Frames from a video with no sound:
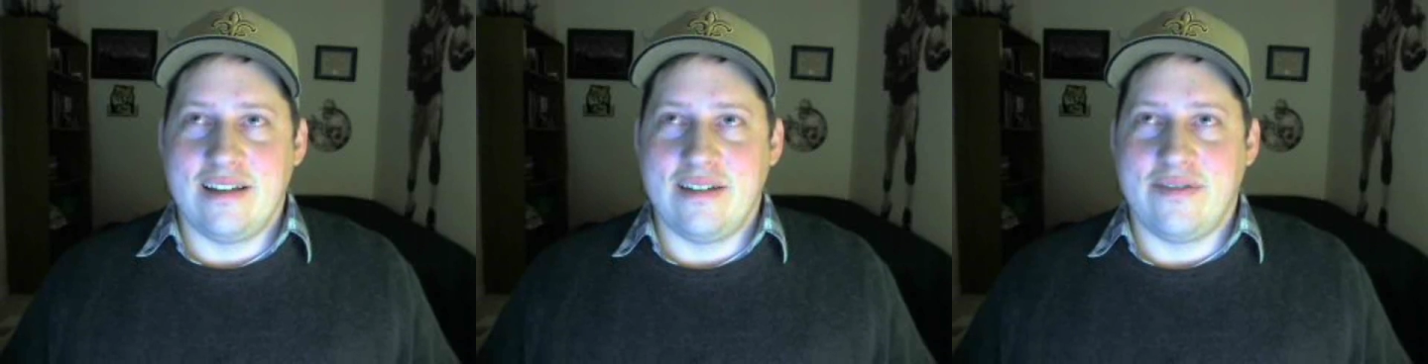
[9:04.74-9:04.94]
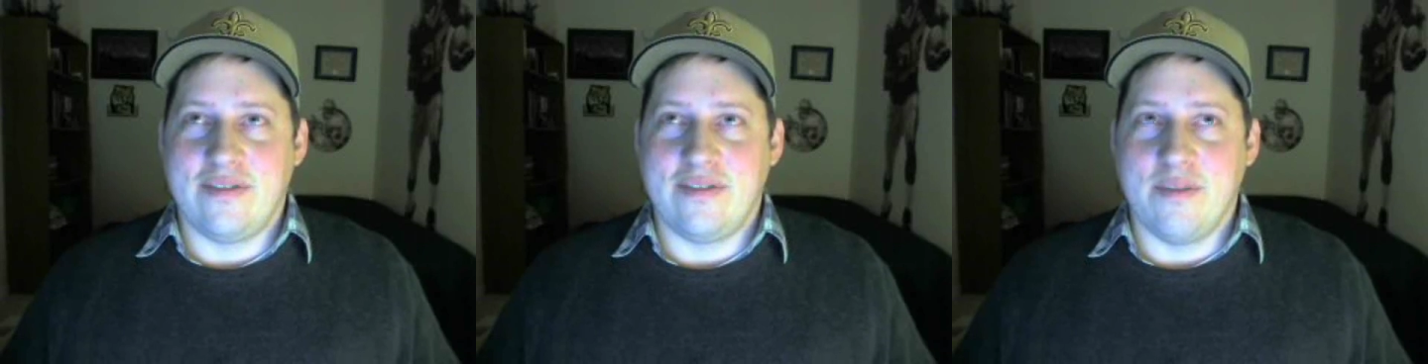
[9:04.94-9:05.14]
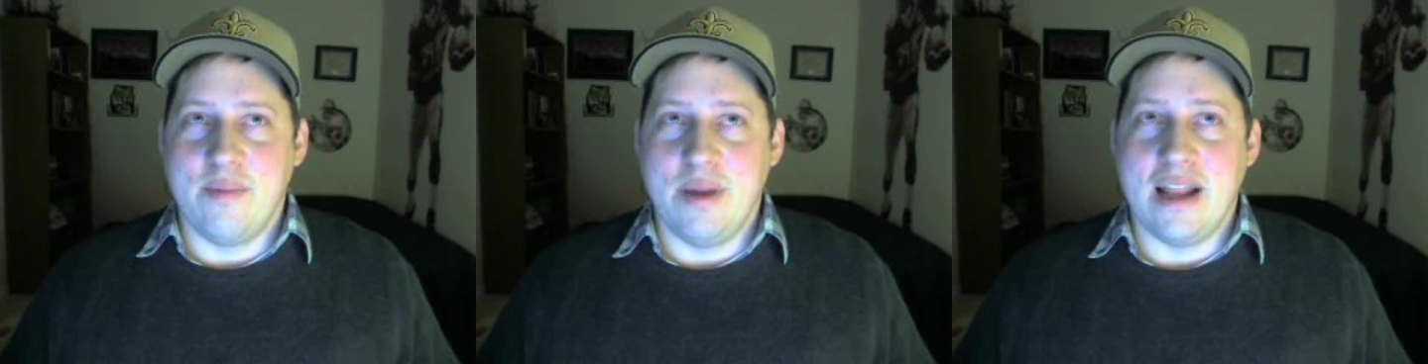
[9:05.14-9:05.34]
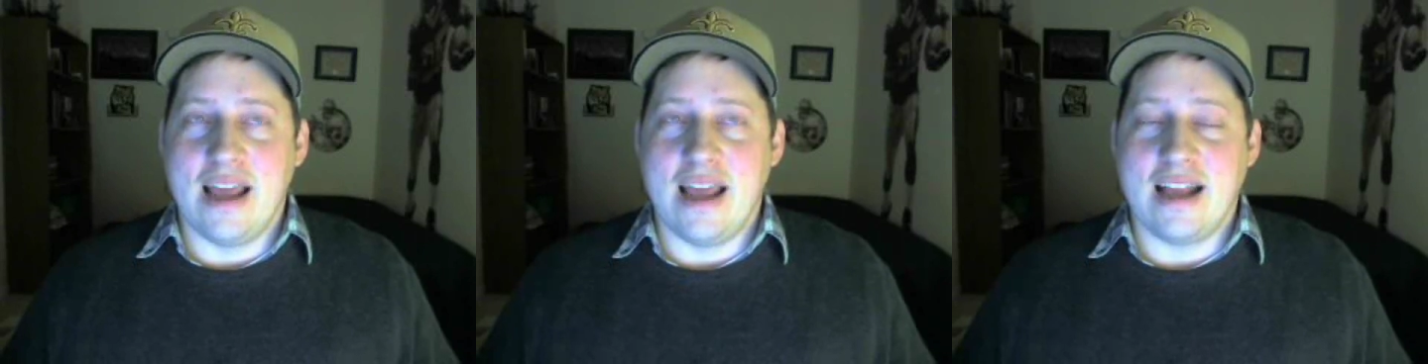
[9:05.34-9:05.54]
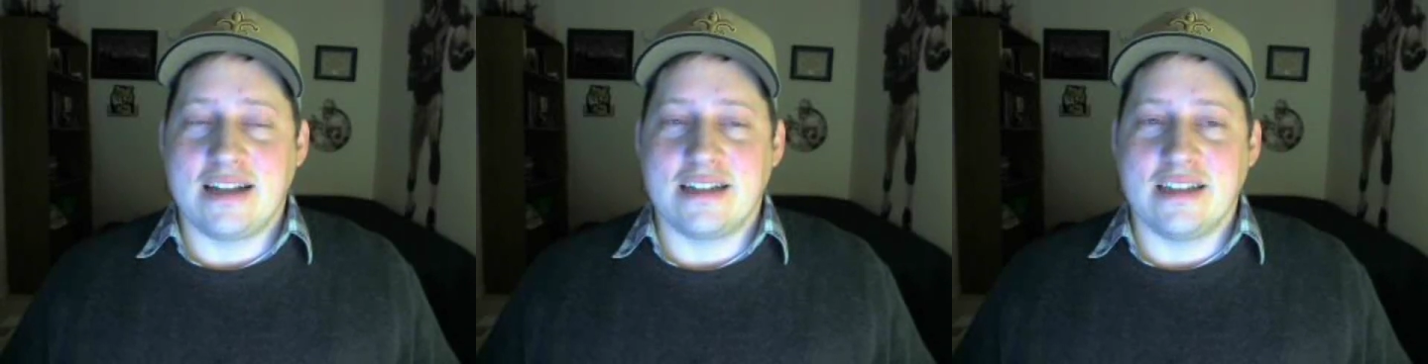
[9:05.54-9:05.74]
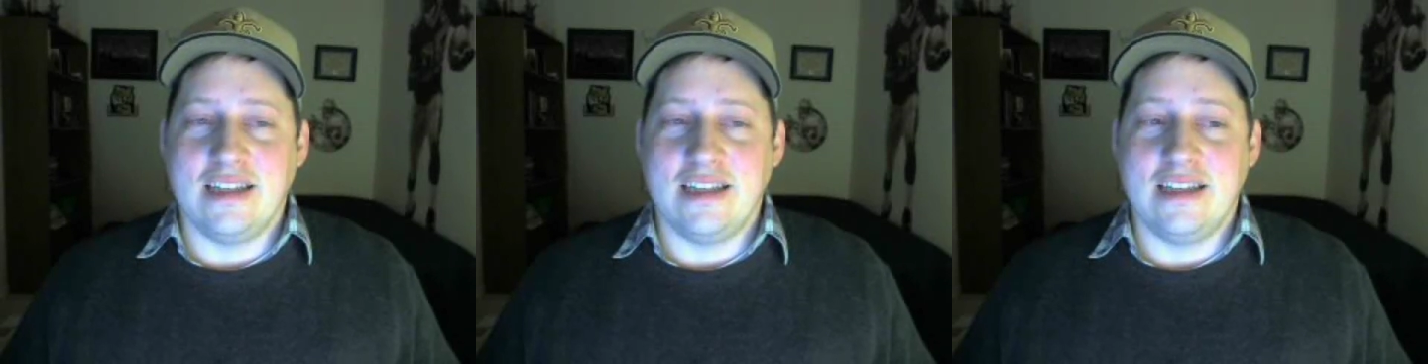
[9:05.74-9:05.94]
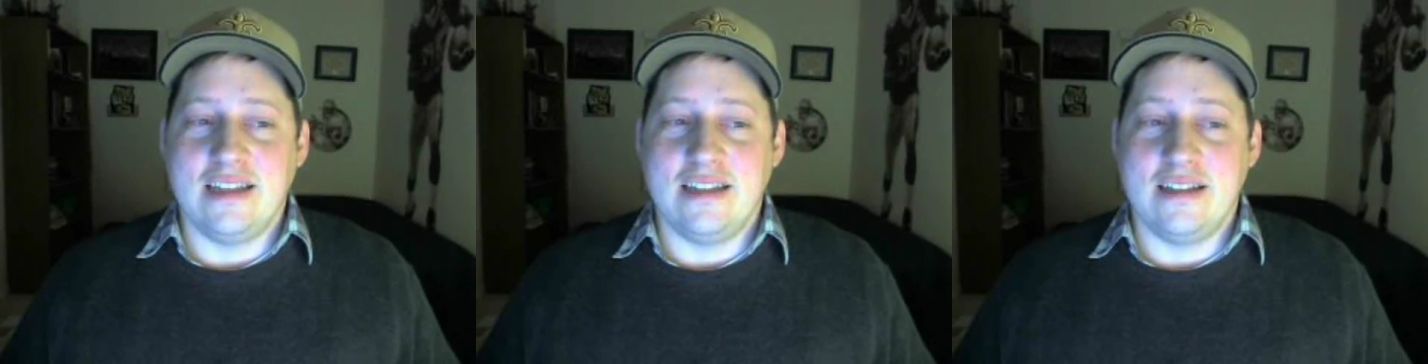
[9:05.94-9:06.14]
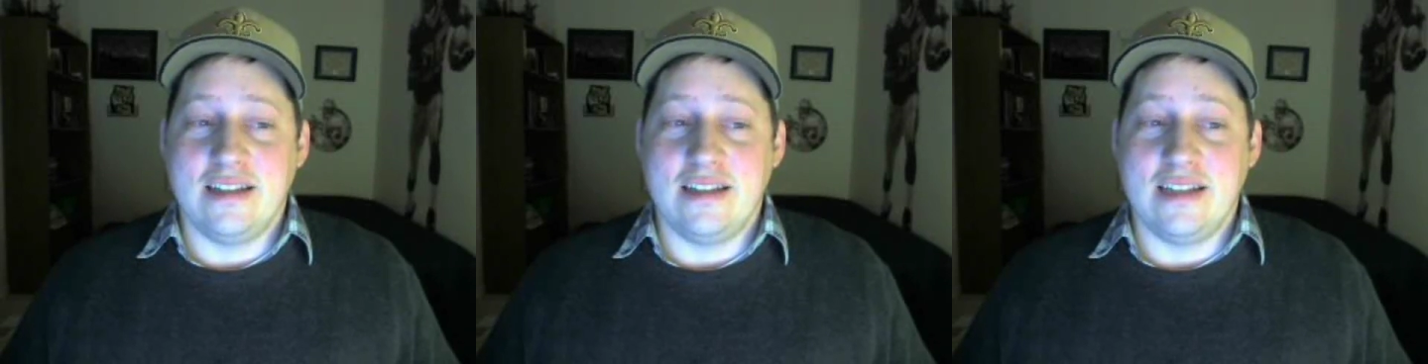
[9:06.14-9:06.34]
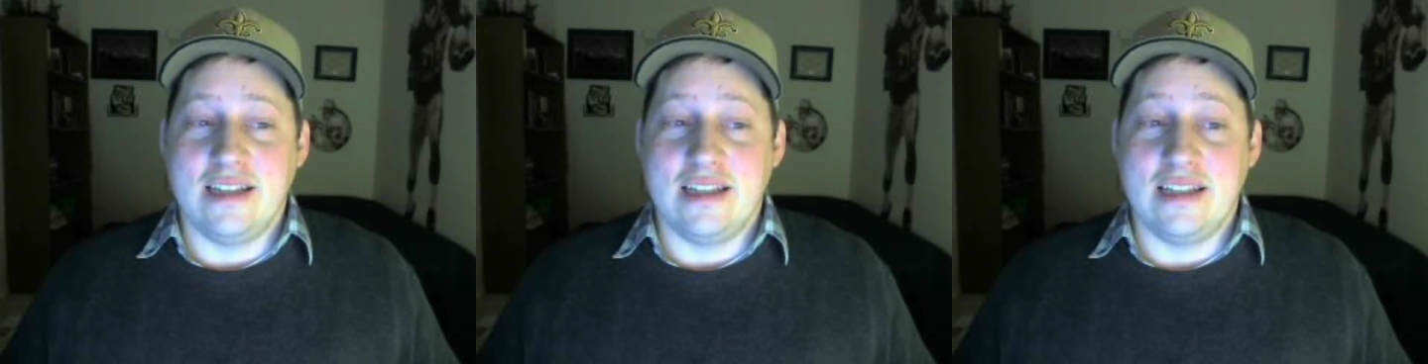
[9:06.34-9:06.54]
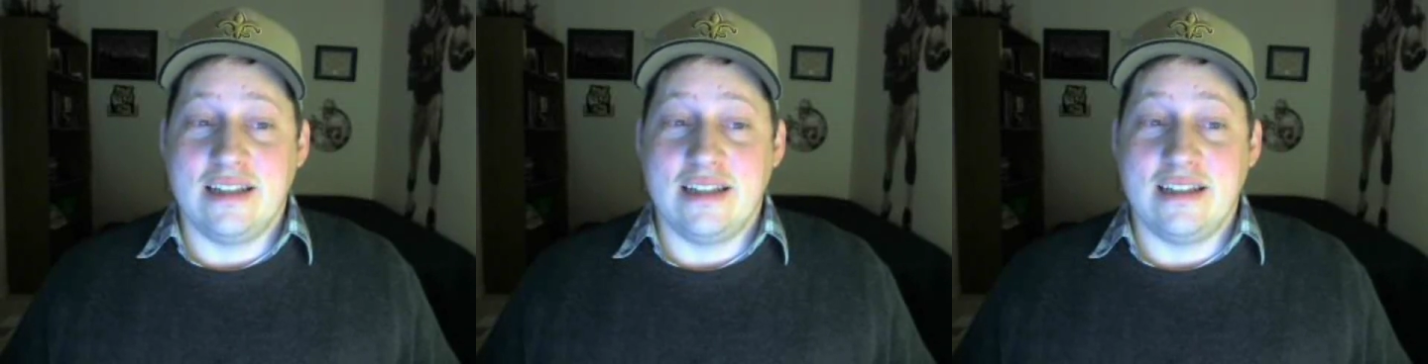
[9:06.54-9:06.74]
for me to actually
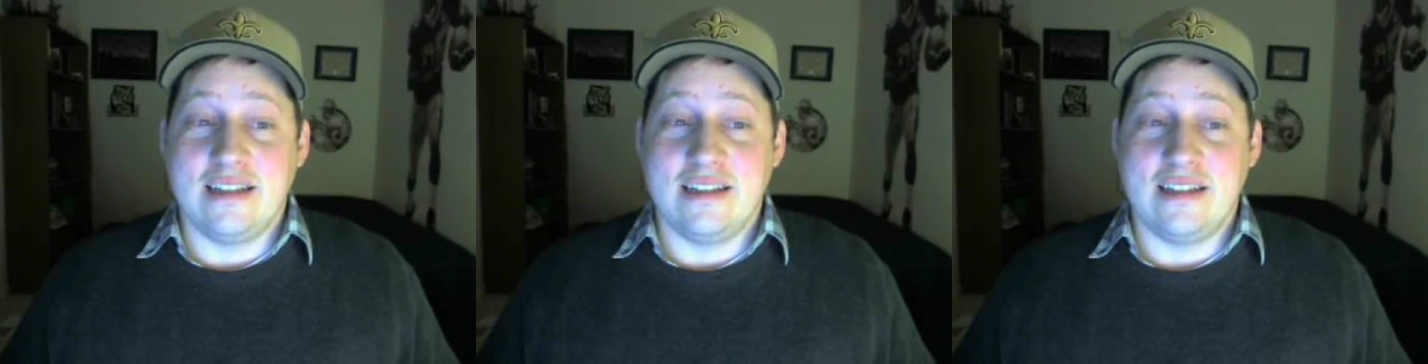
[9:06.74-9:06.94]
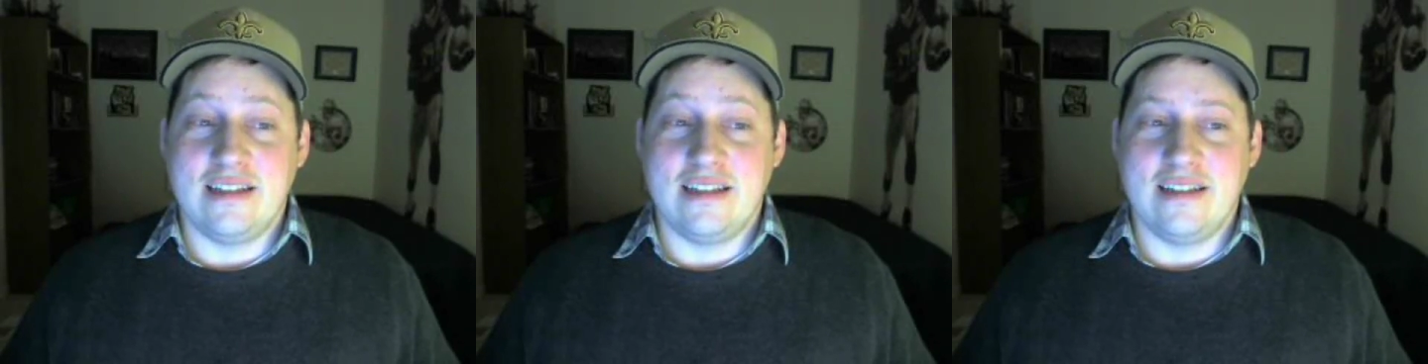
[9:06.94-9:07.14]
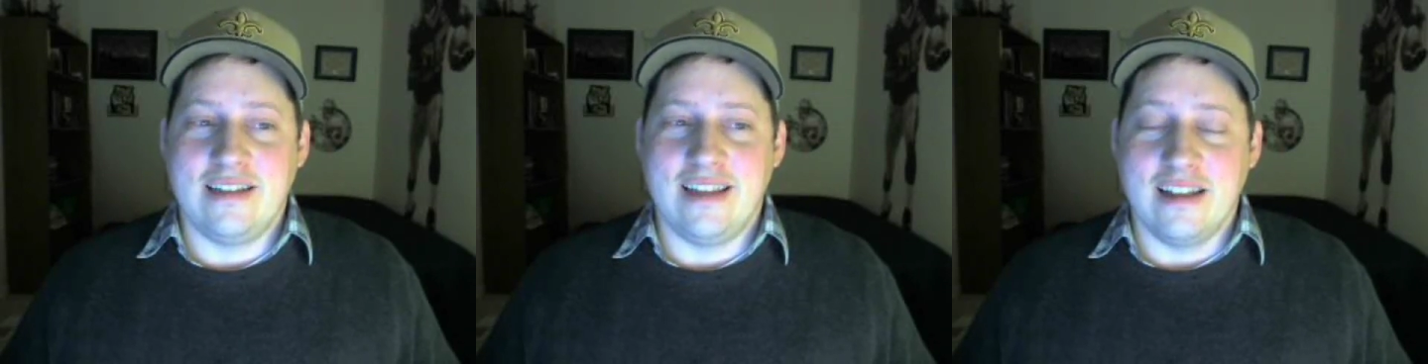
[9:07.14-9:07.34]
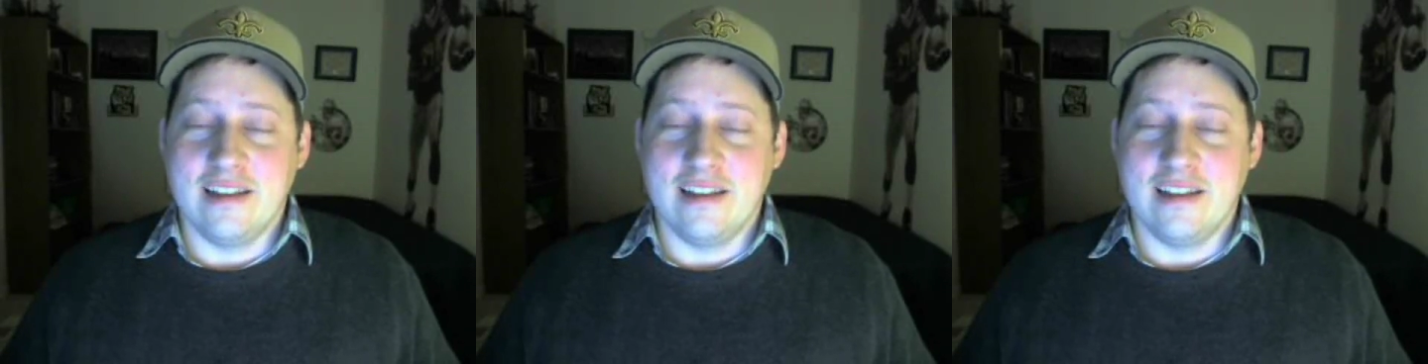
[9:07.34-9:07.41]
get